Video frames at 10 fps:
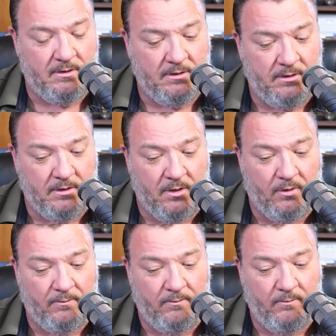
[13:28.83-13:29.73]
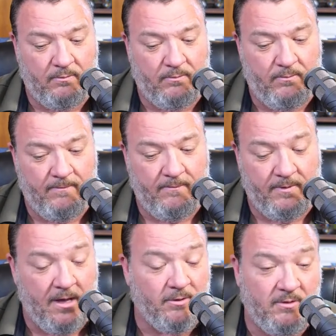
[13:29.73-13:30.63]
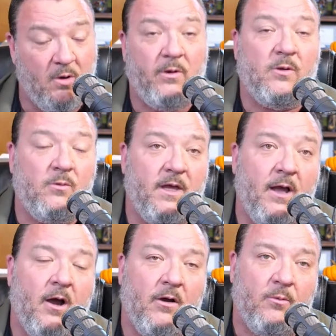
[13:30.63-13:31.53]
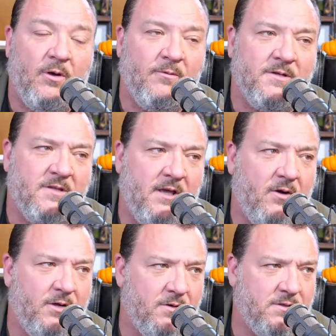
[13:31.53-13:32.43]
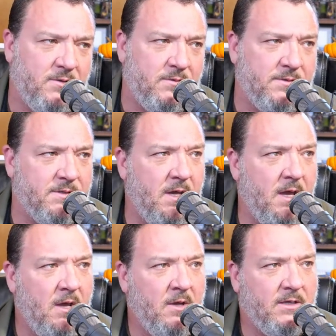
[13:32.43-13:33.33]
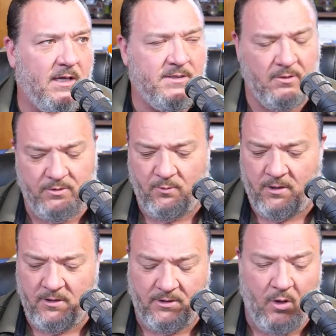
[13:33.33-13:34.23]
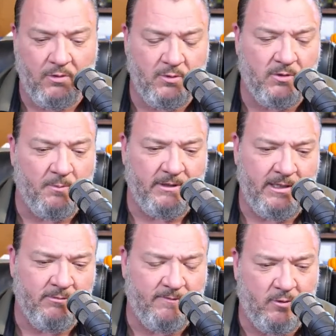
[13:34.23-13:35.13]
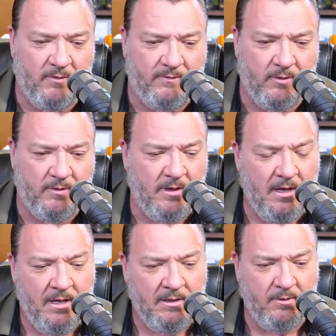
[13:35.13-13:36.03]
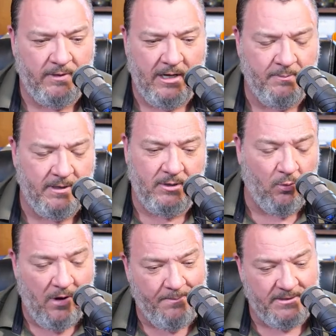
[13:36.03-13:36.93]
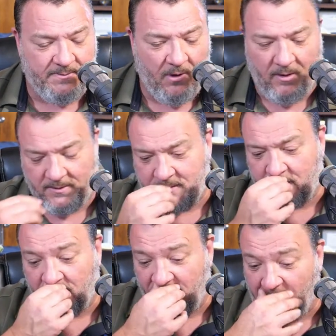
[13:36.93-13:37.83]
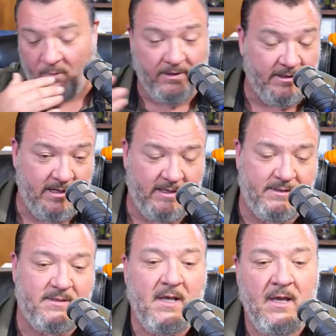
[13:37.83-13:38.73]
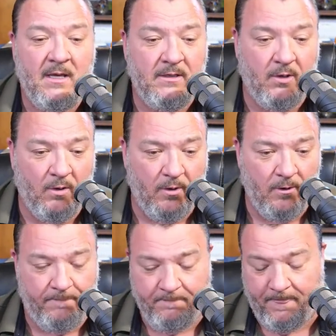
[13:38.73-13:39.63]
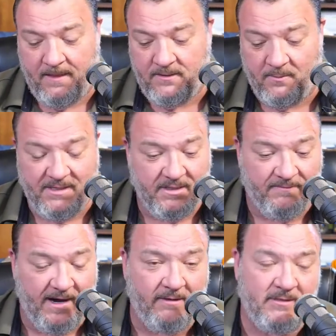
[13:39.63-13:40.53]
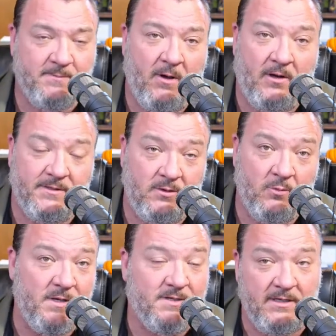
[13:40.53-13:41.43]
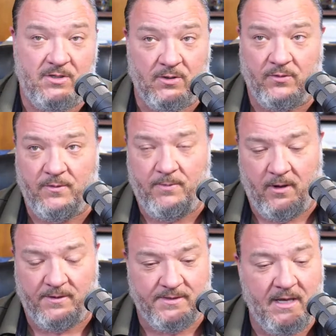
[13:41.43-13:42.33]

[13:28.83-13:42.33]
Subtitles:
you knowing who they are and what risks they are to your students. Okay, so you want to go into a complete review of your EAP, your weapons policy, what it is, your domestic violence policy, your missing children policy,